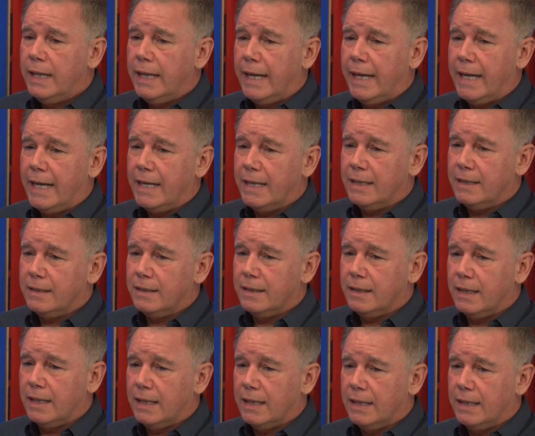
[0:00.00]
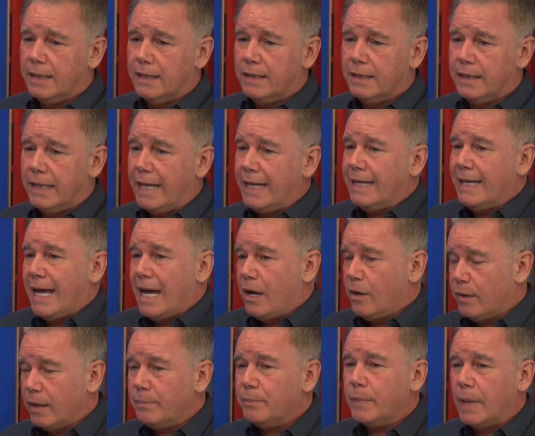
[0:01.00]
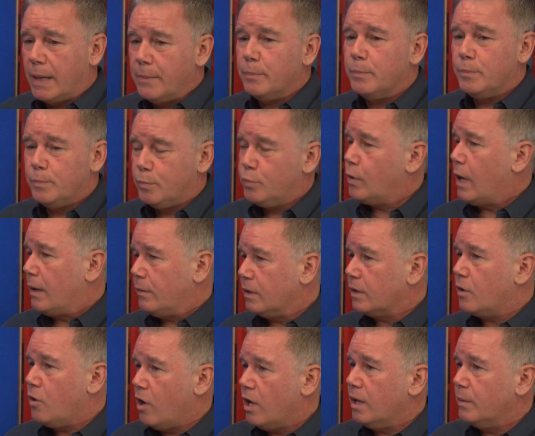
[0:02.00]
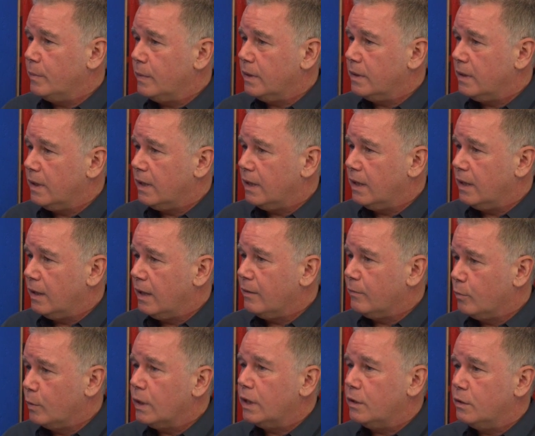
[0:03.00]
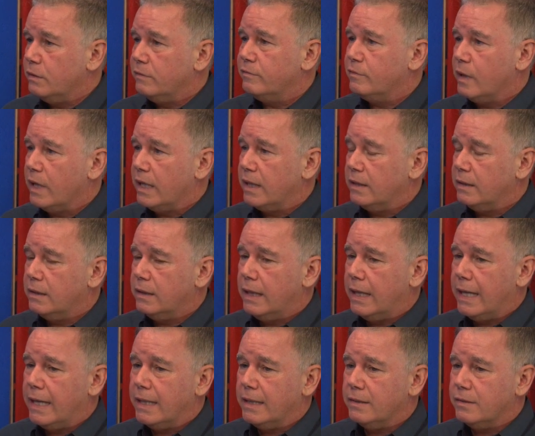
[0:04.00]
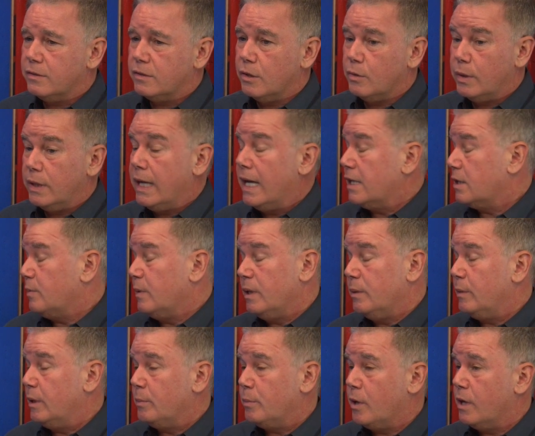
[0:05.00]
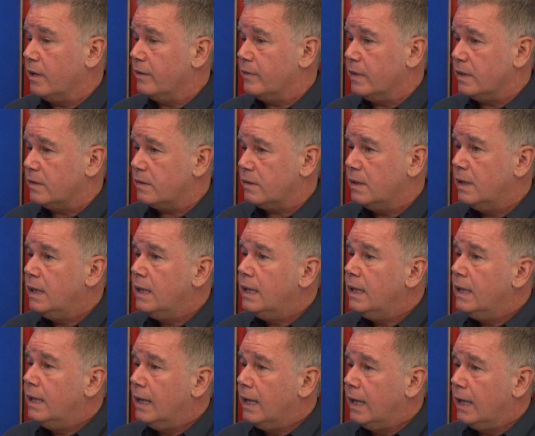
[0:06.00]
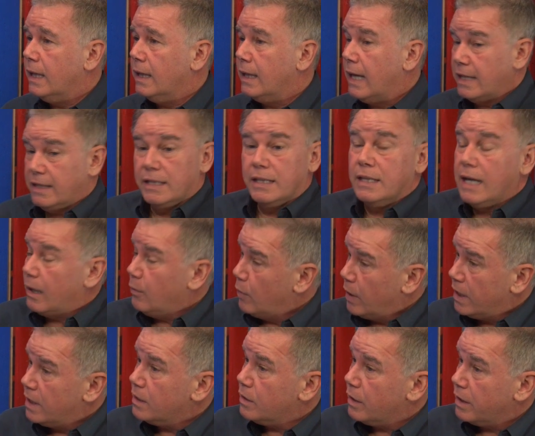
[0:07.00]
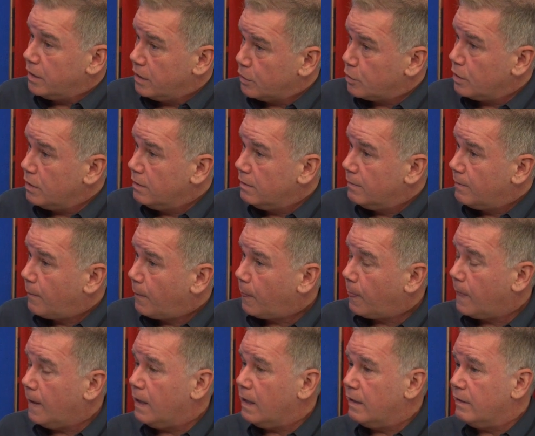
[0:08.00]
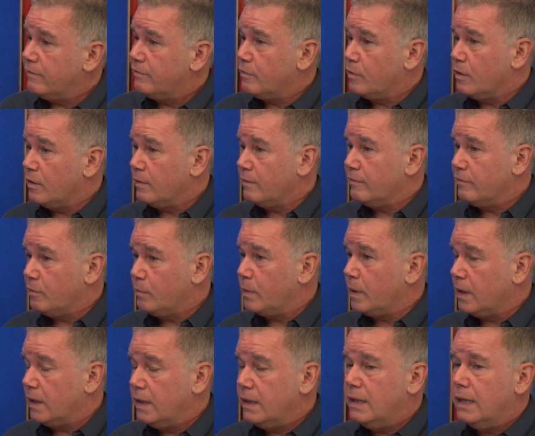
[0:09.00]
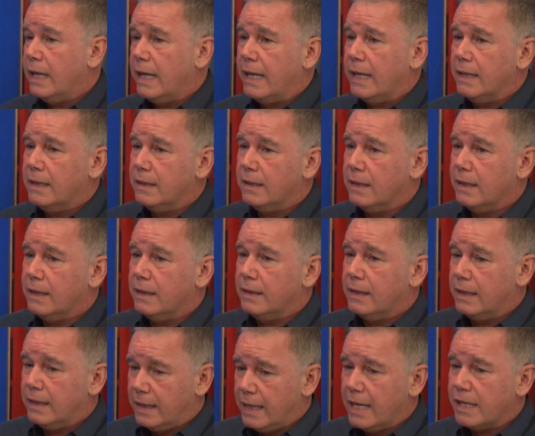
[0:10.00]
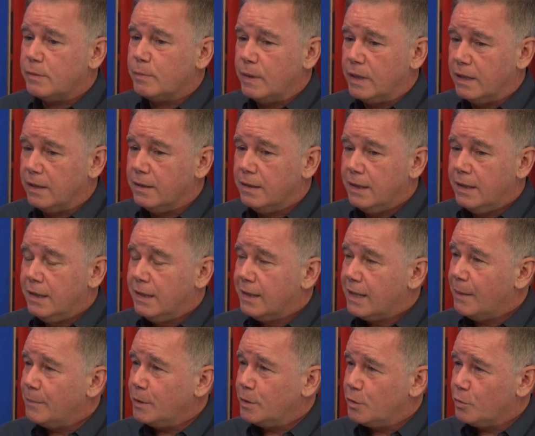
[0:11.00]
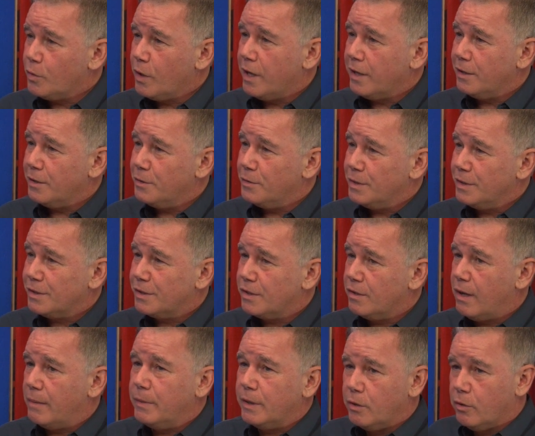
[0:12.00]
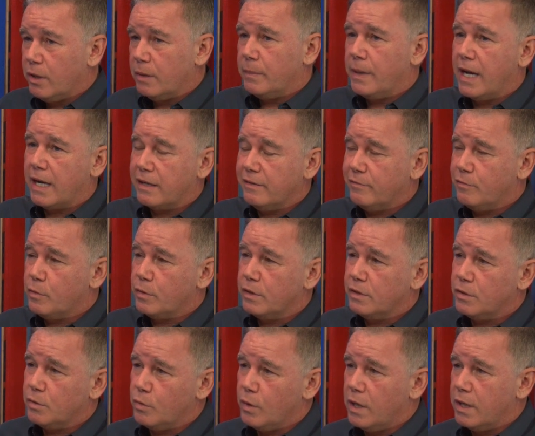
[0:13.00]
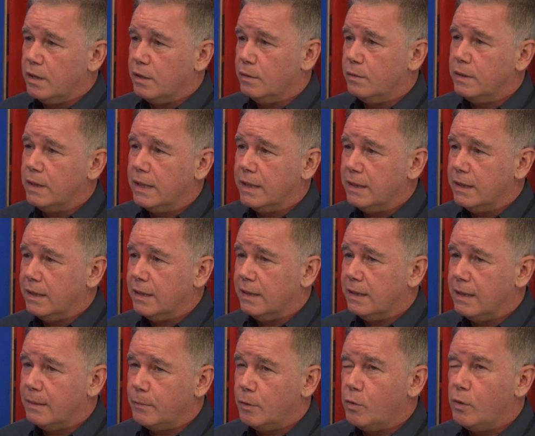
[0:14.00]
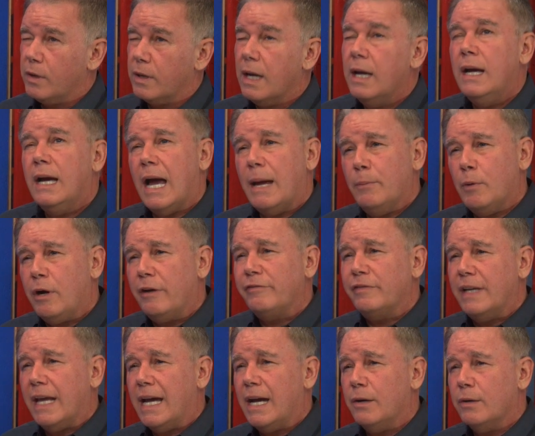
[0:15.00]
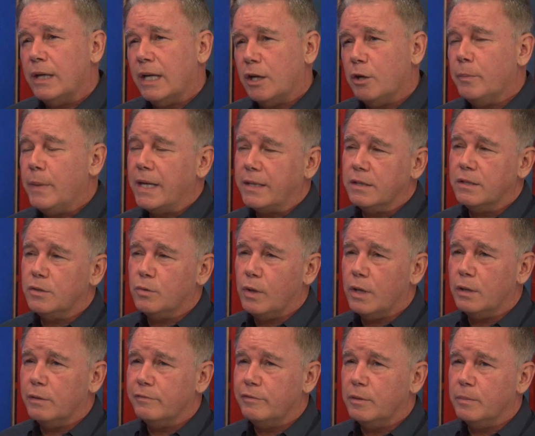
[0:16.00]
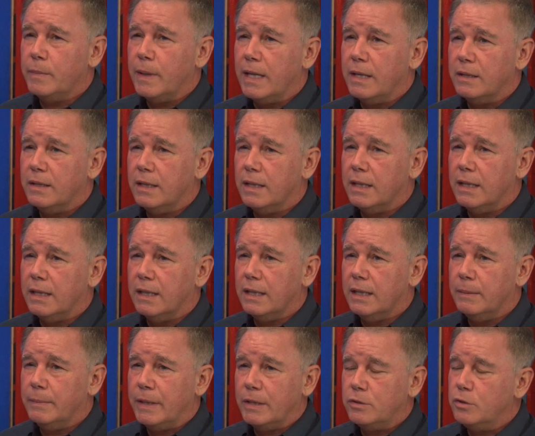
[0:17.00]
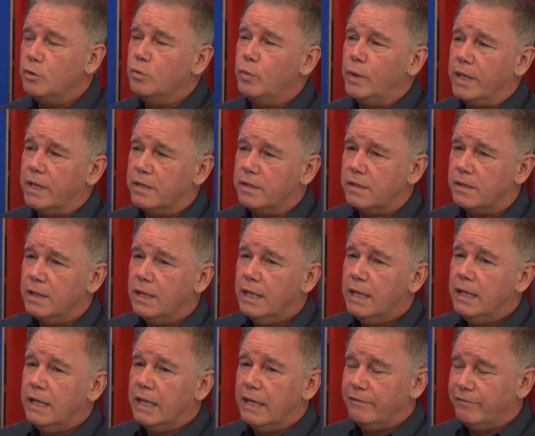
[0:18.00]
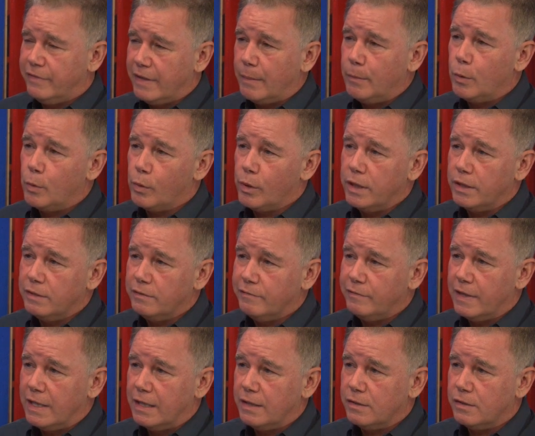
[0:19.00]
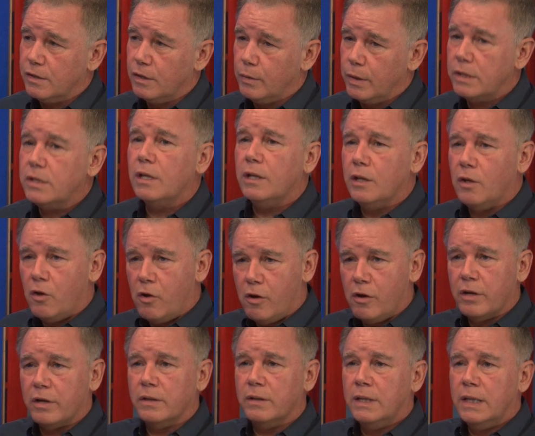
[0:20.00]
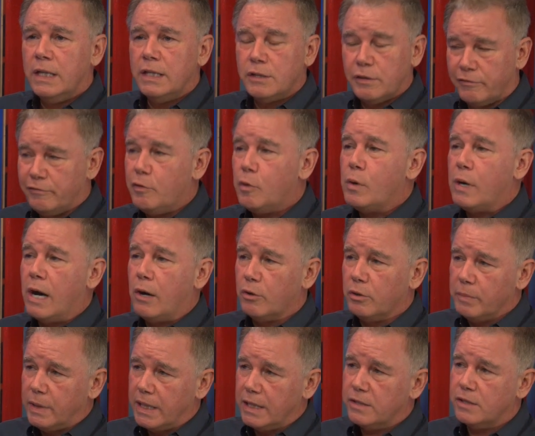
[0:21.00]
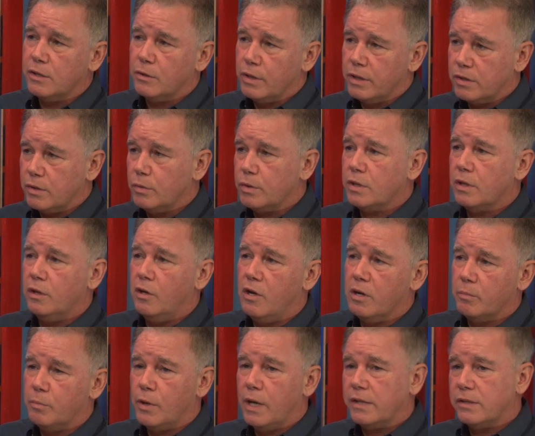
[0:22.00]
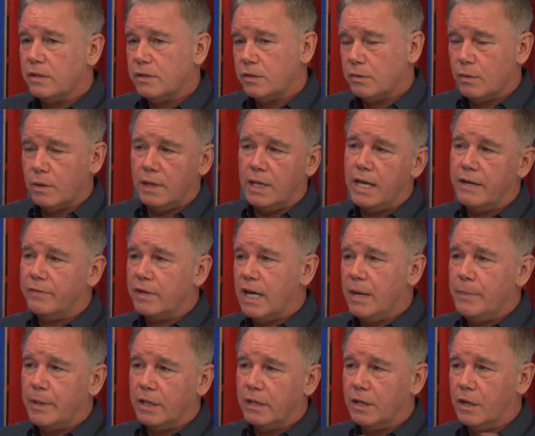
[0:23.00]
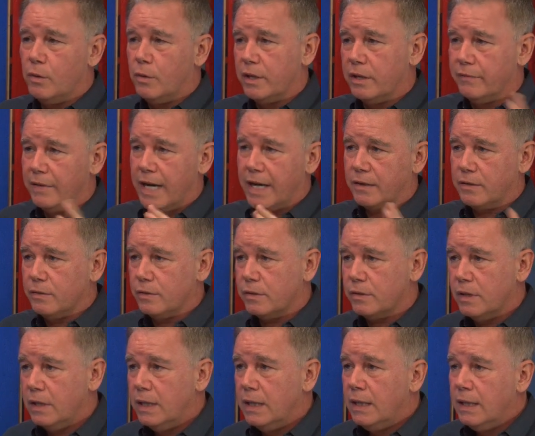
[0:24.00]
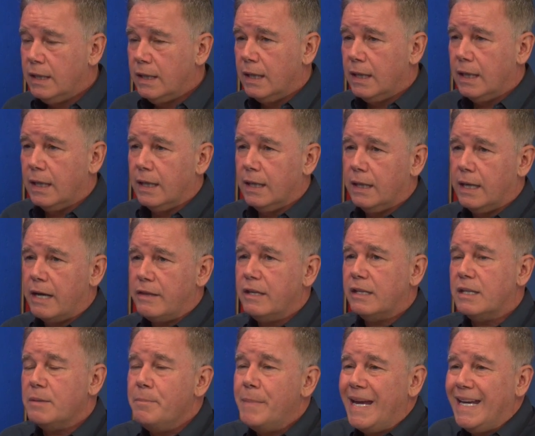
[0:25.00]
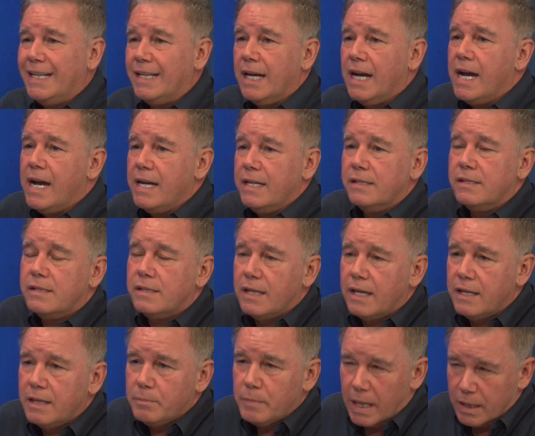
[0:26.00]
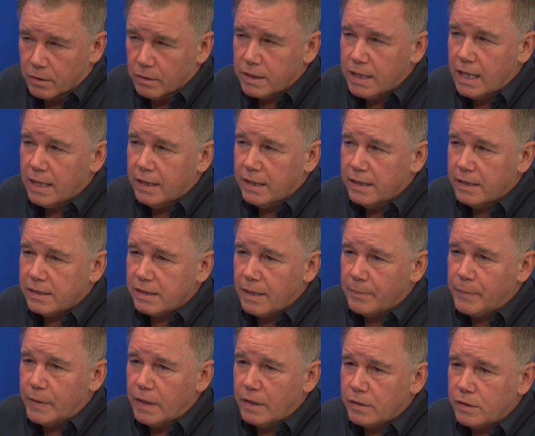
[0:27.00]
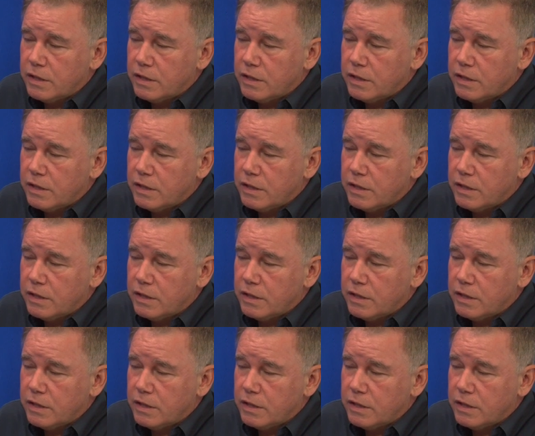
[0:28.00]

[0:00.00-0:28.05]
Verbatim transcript: And, uh, and now I'm, I'm proud to call him a, a, a really good friend, and so he asked me to be a part of this. Uh, I did, I went in and auditioned uh, for, for Billy, and, uh, and he asked me to come to Toronto, and so I've been going back and forth to Toronto, and uh, I'm going. I'm off now, and I go back to Toronto for about uh, about two weeks in February to finish. So it's a long, it's a four-hour miniseries, so it's a long yeah. process. So there's a lot of coming and going of actors. Uh, I think the main guys. I think Michael Kelly is up there.